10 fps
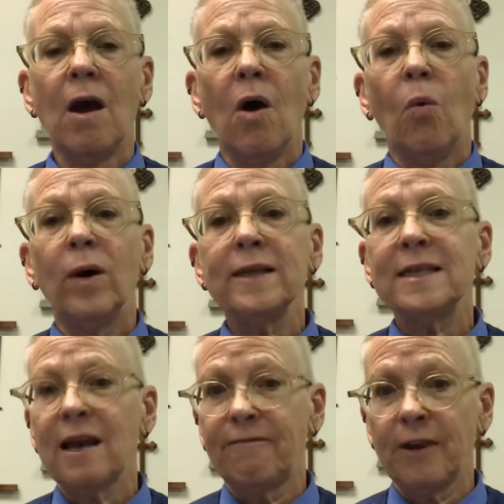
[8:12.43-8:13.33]

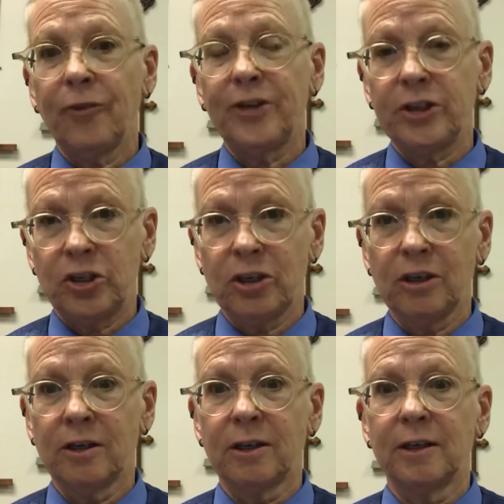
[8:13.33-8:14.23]
Once I felt the
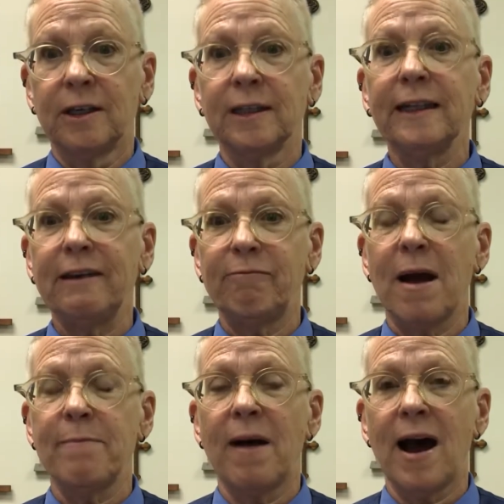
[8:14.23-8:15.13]
chill leave my
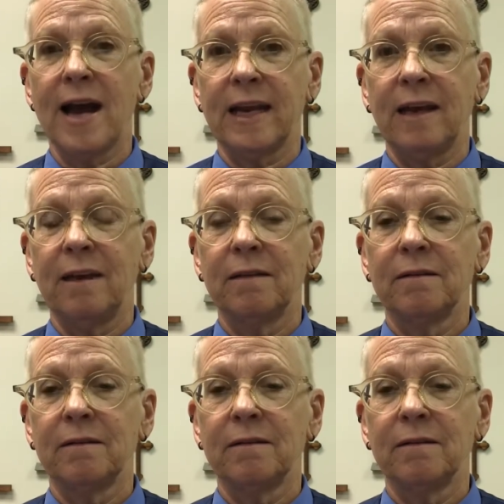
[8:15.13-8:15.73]
body,